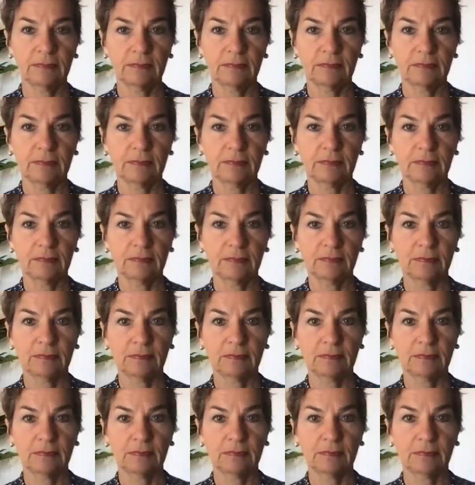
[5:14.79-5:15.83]

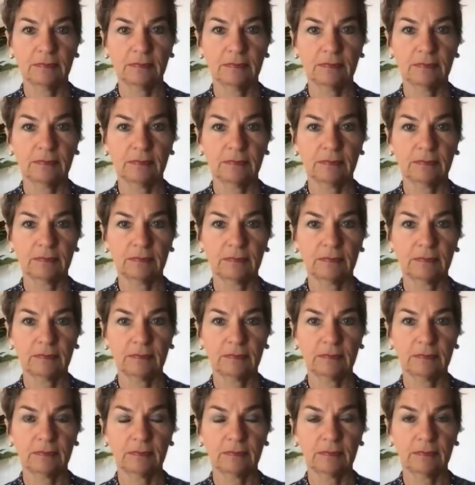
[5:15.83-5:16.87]

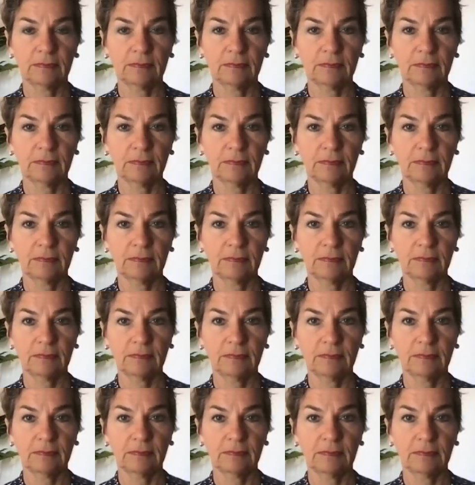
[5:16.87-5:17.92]

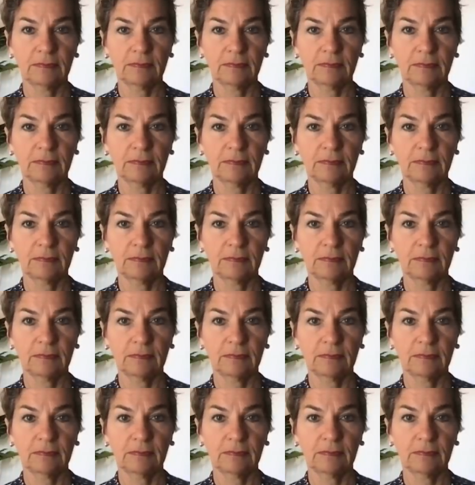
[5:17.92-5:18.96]

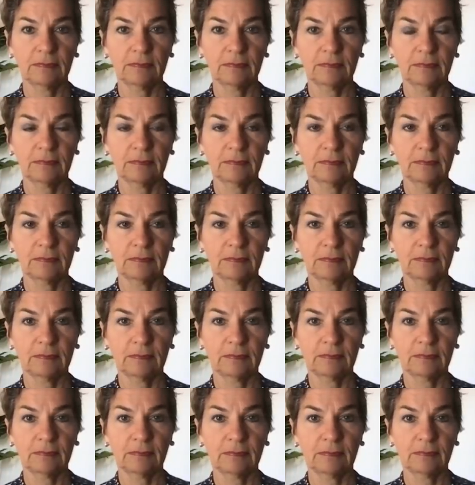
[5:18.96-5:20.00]

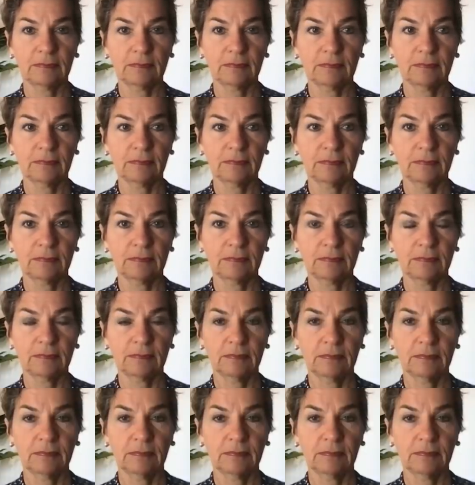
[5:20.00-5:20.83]
[no speech]